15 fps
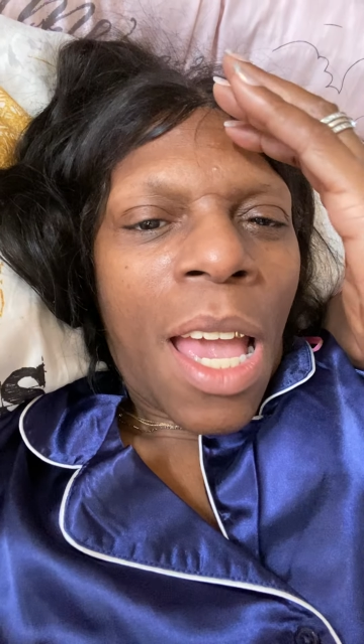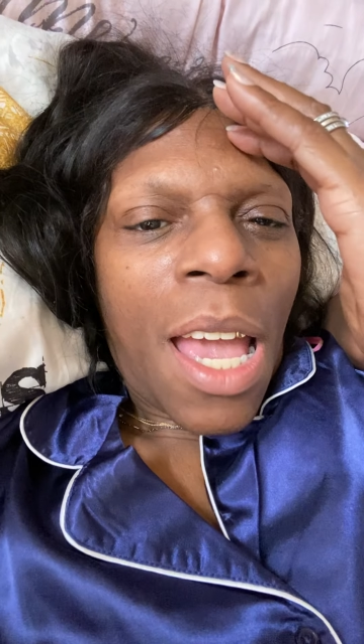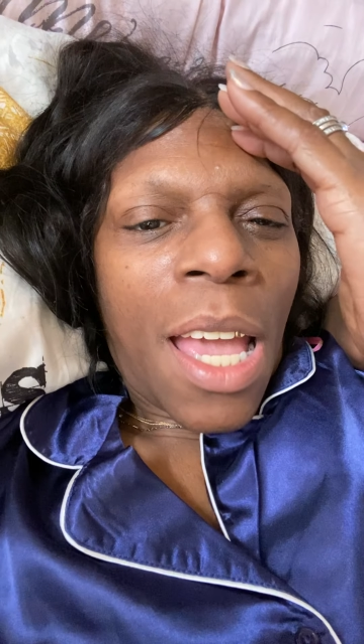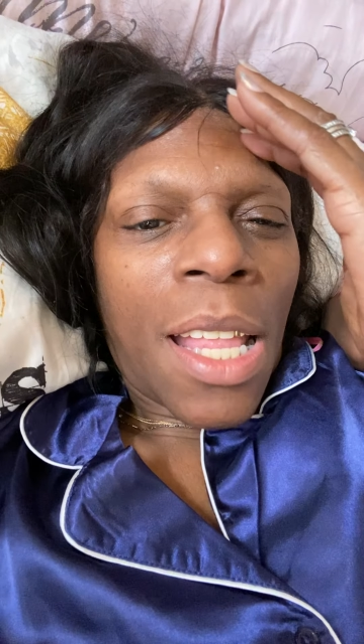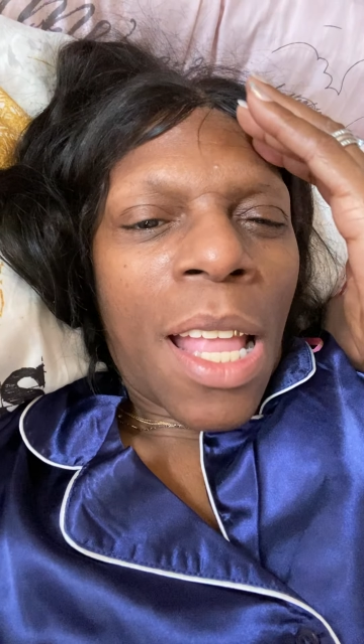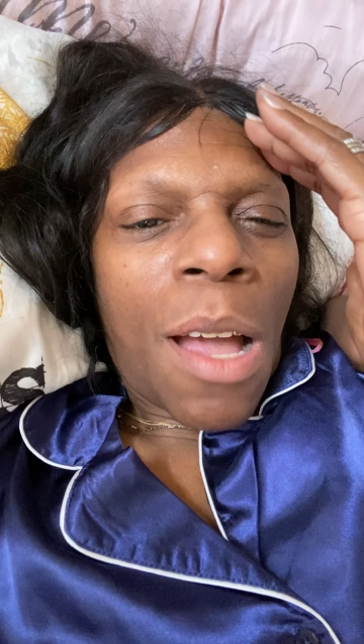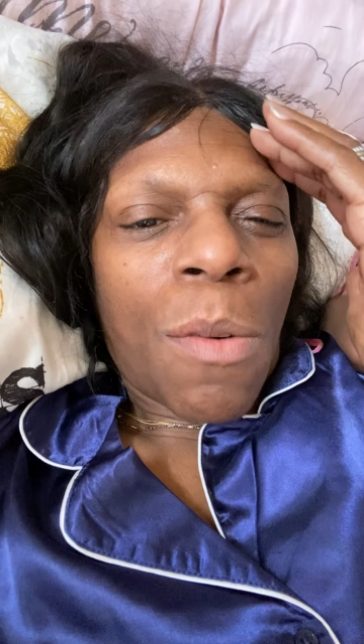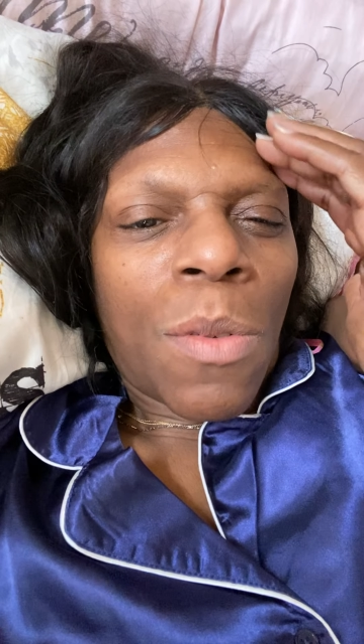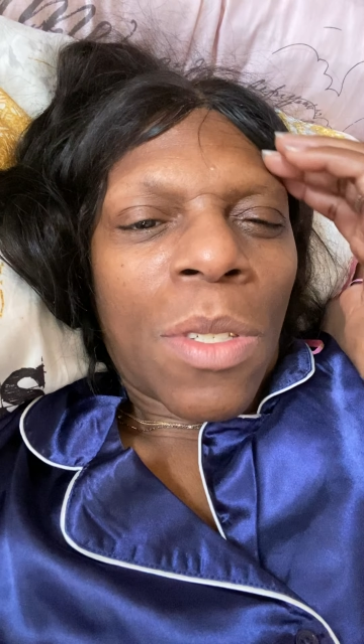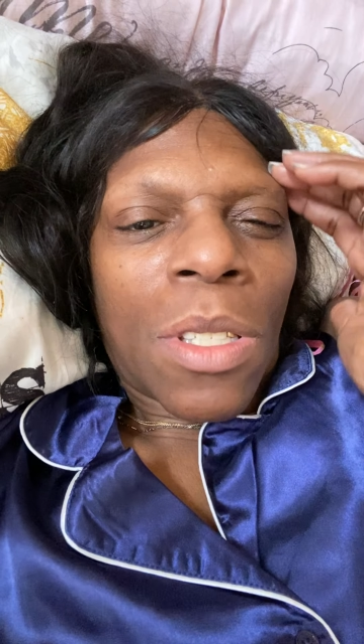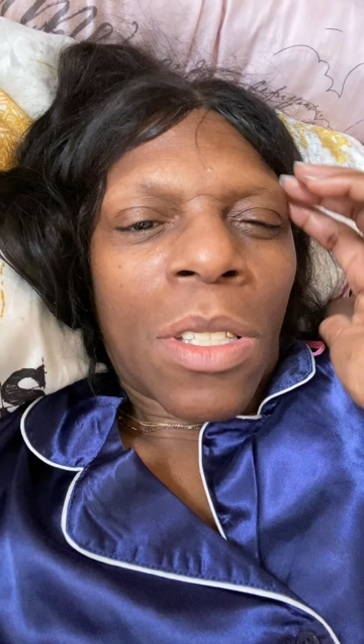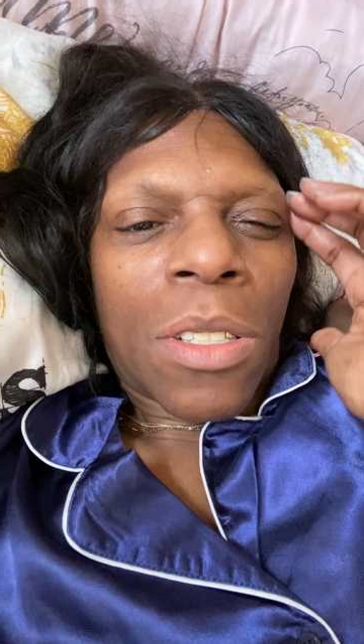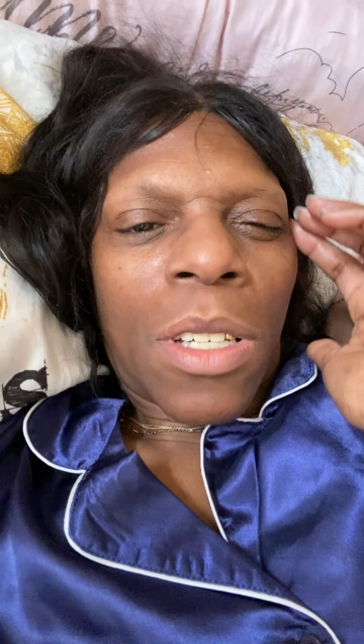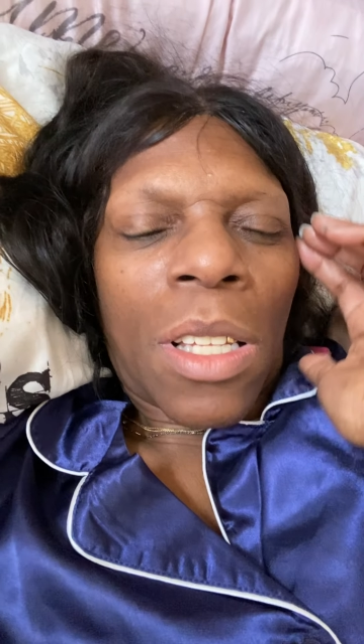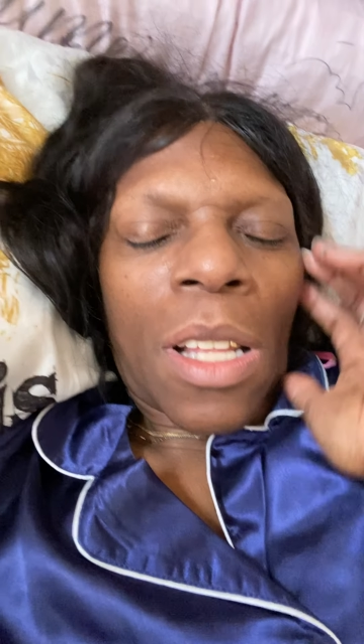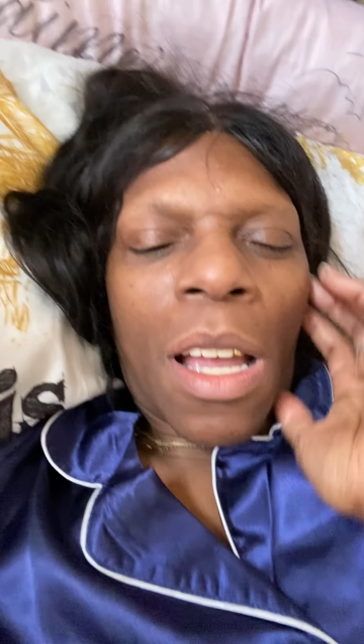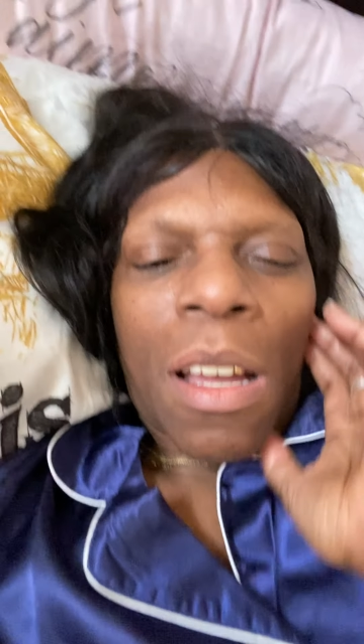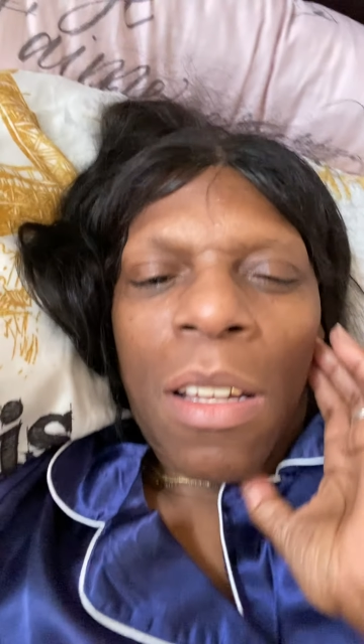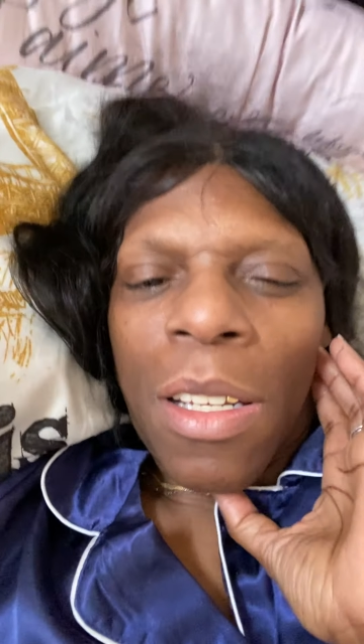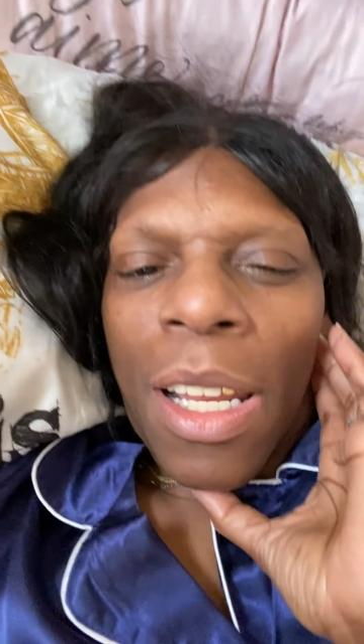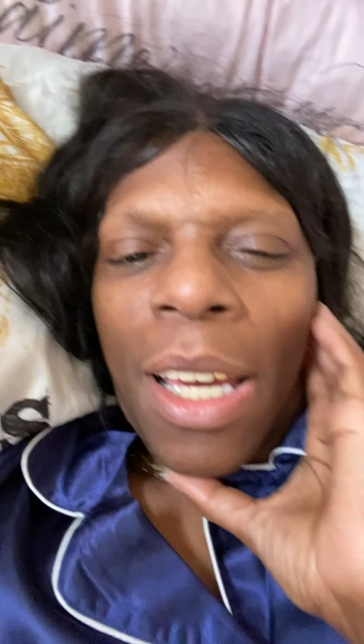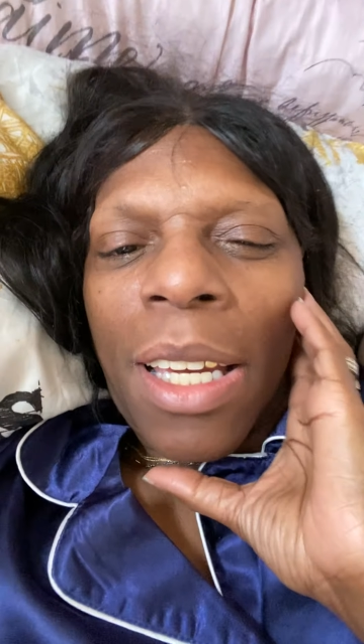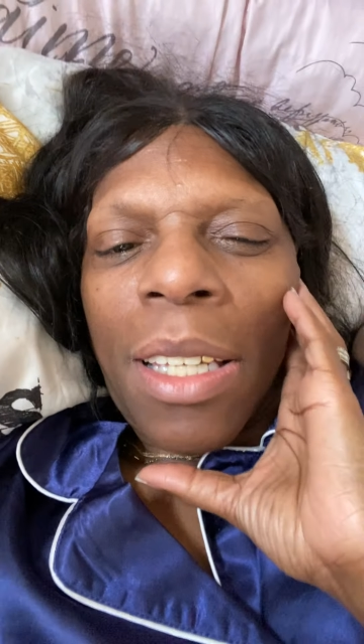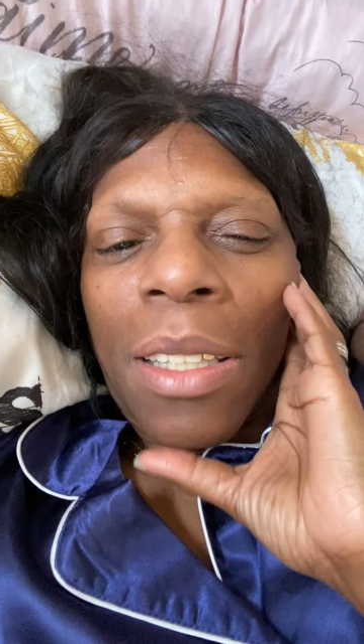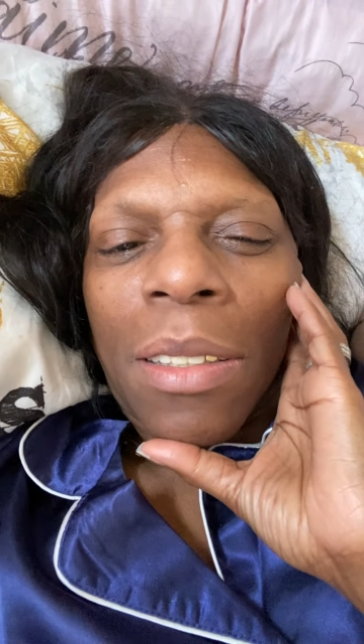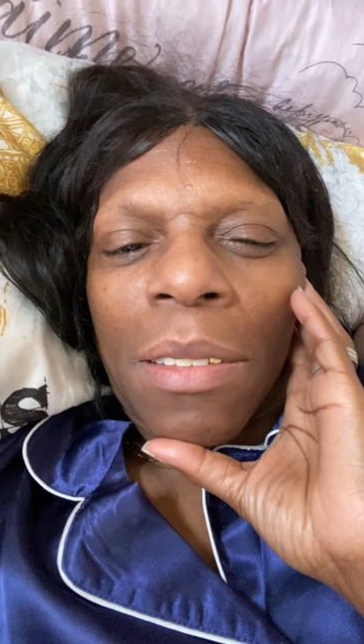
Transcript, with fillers: And I was looking at her like,